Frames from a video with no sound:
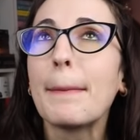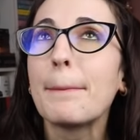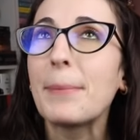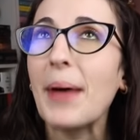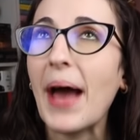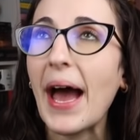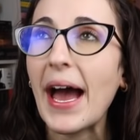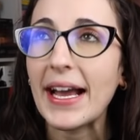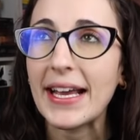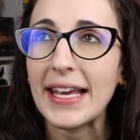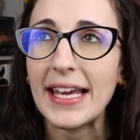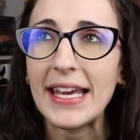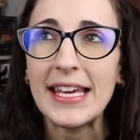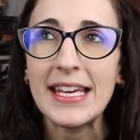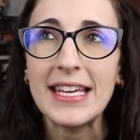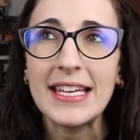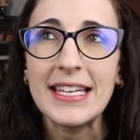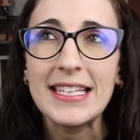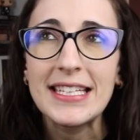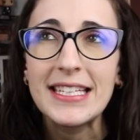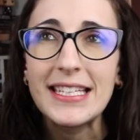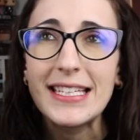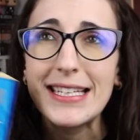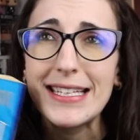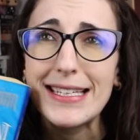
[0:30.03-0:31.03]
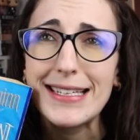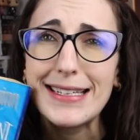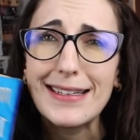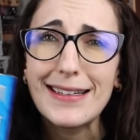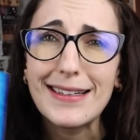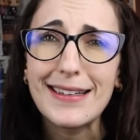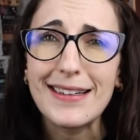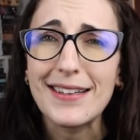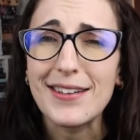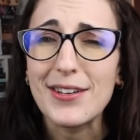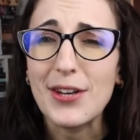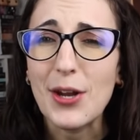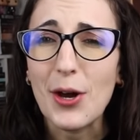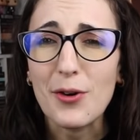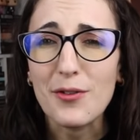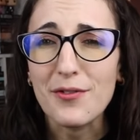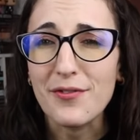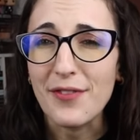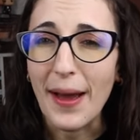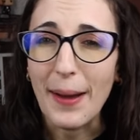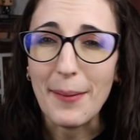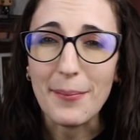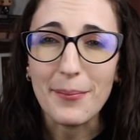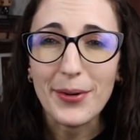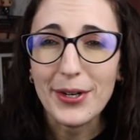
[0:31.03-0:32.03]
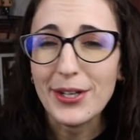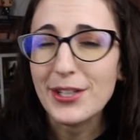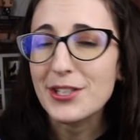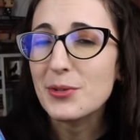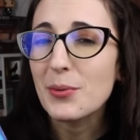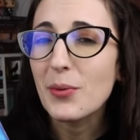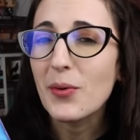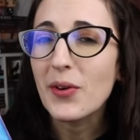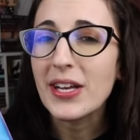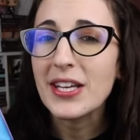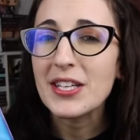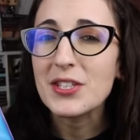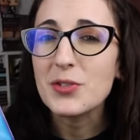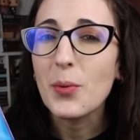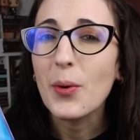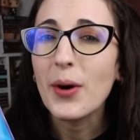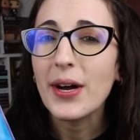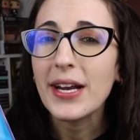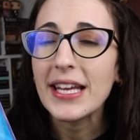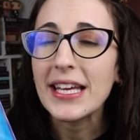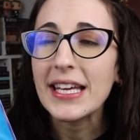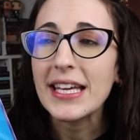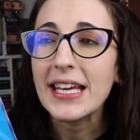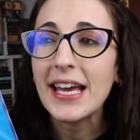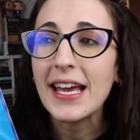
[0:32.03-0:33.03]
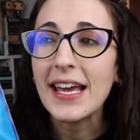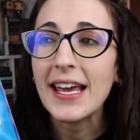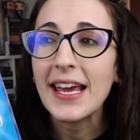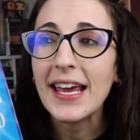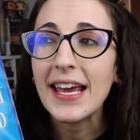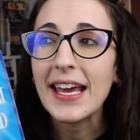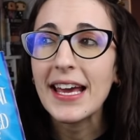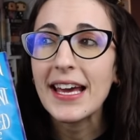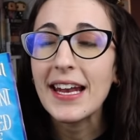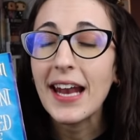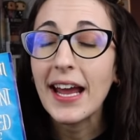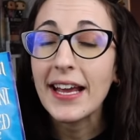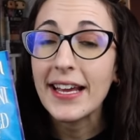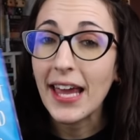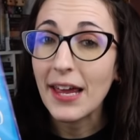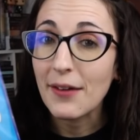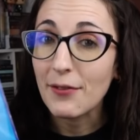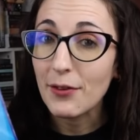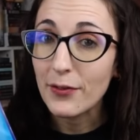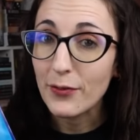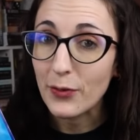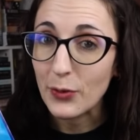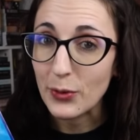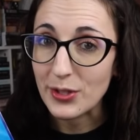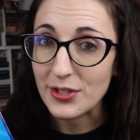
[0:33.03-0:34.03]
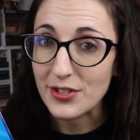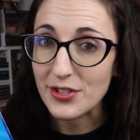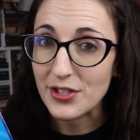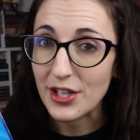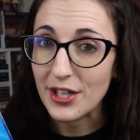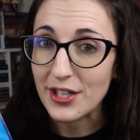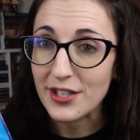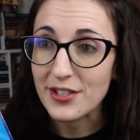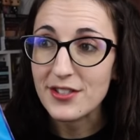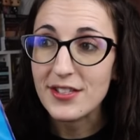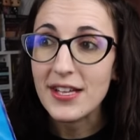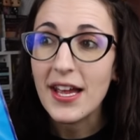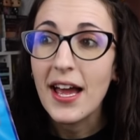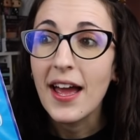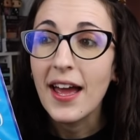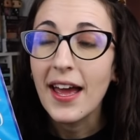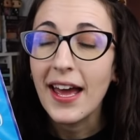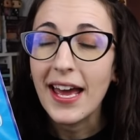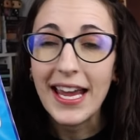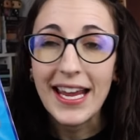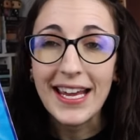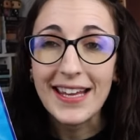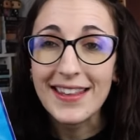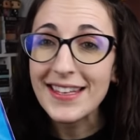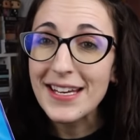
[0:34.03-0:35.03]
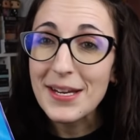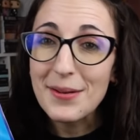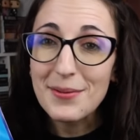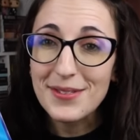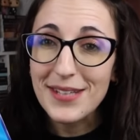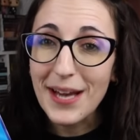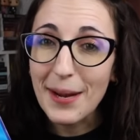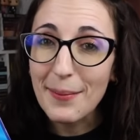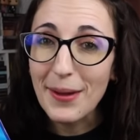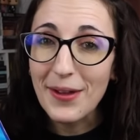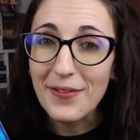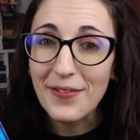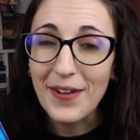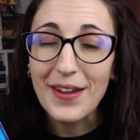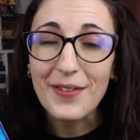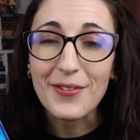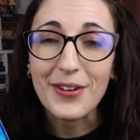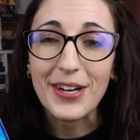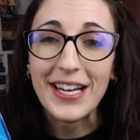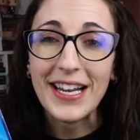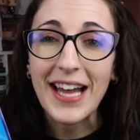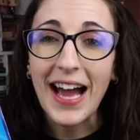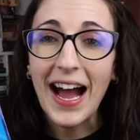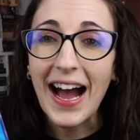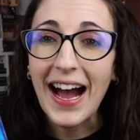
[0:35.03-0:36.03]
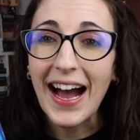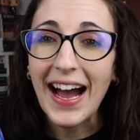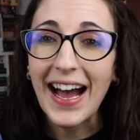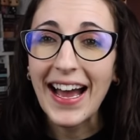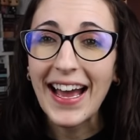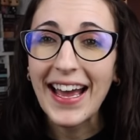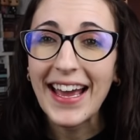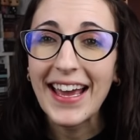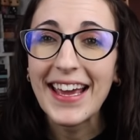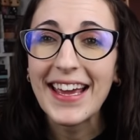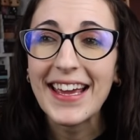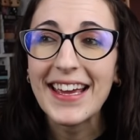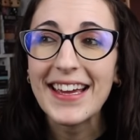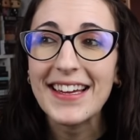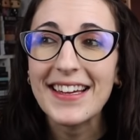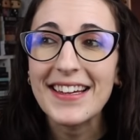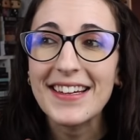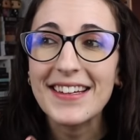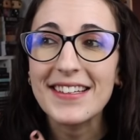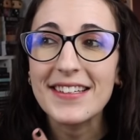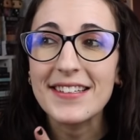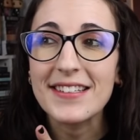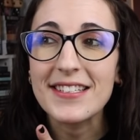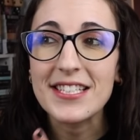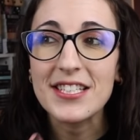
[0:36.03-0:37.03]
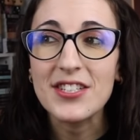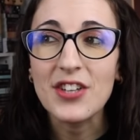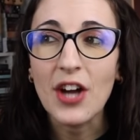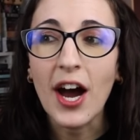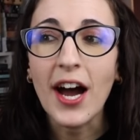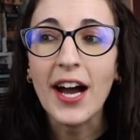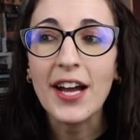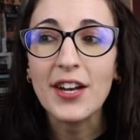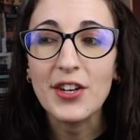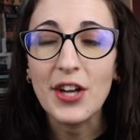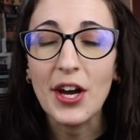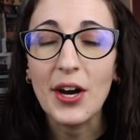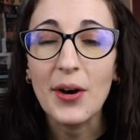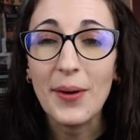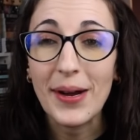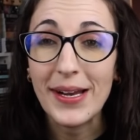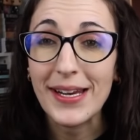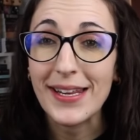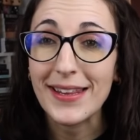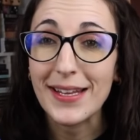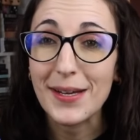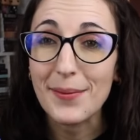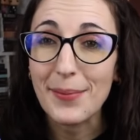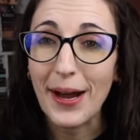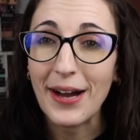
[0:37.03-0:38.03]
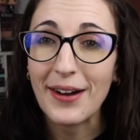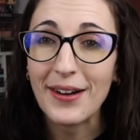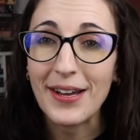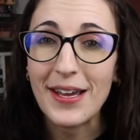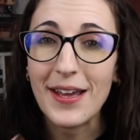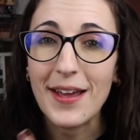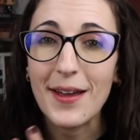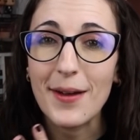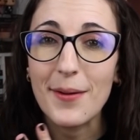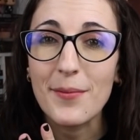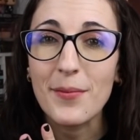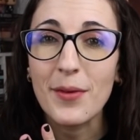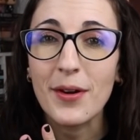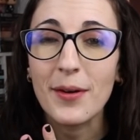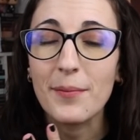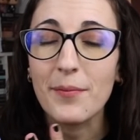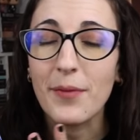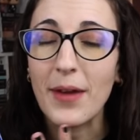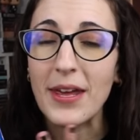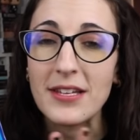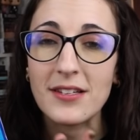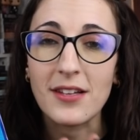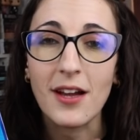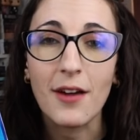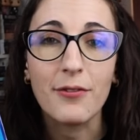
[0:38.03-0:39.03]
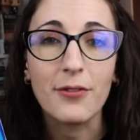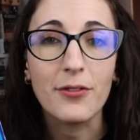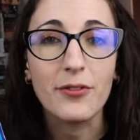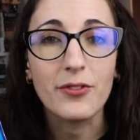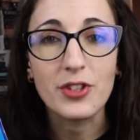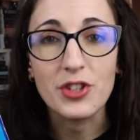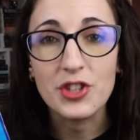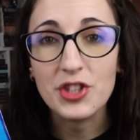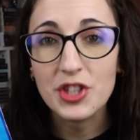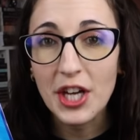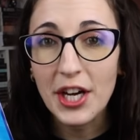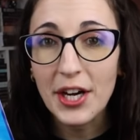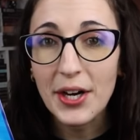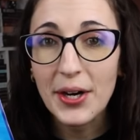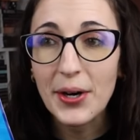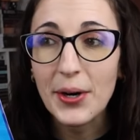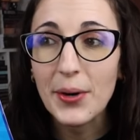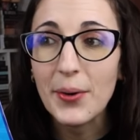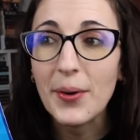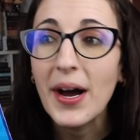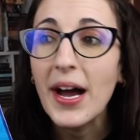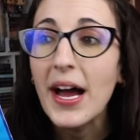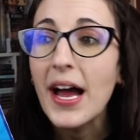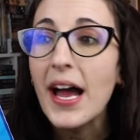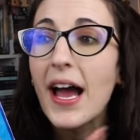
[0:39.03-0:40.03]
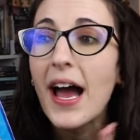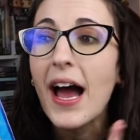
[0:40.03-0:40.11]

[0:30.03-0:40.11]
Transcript: back in November 2020, and I gave it 4 stars. Anthony was not my favorite. I did not know anything about him based off of the show.